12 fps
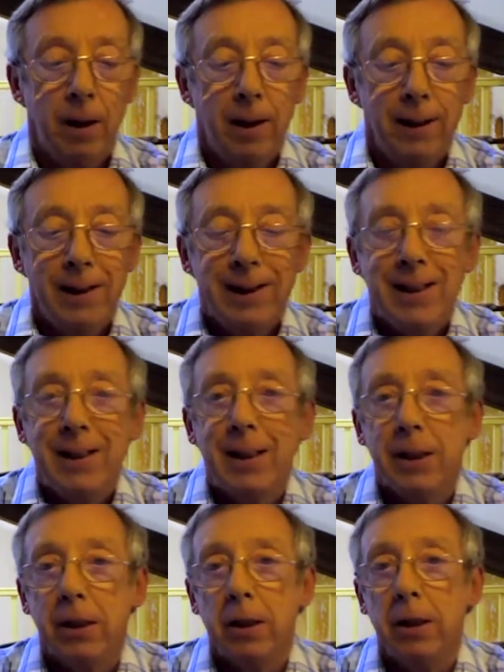This is
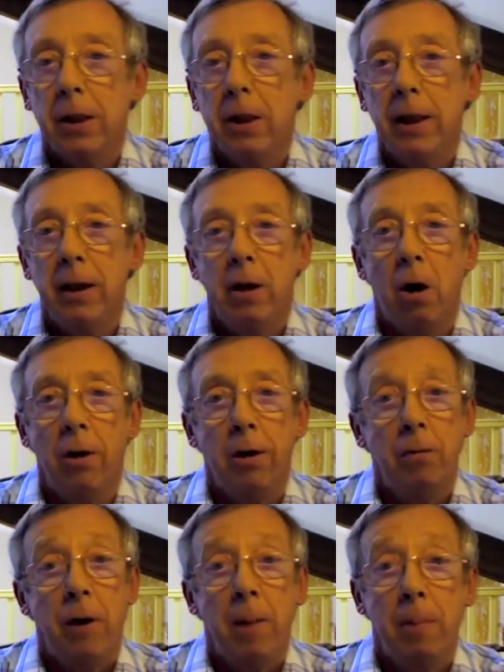certainly not the
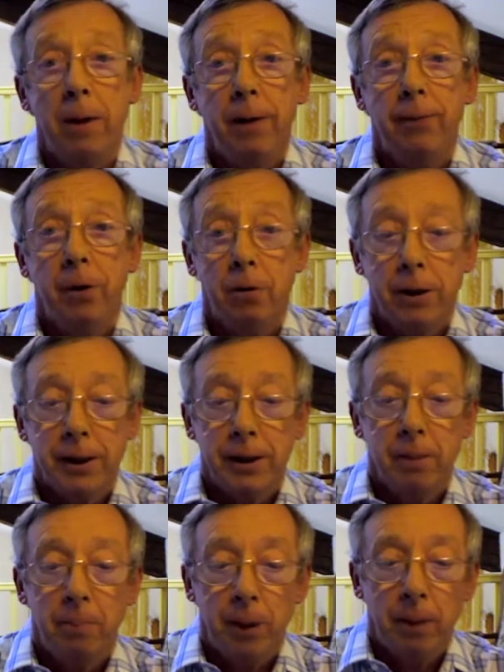remedy for
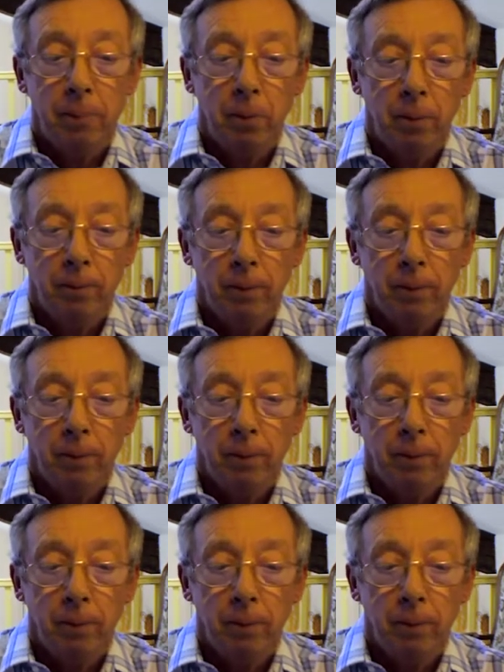Christian people.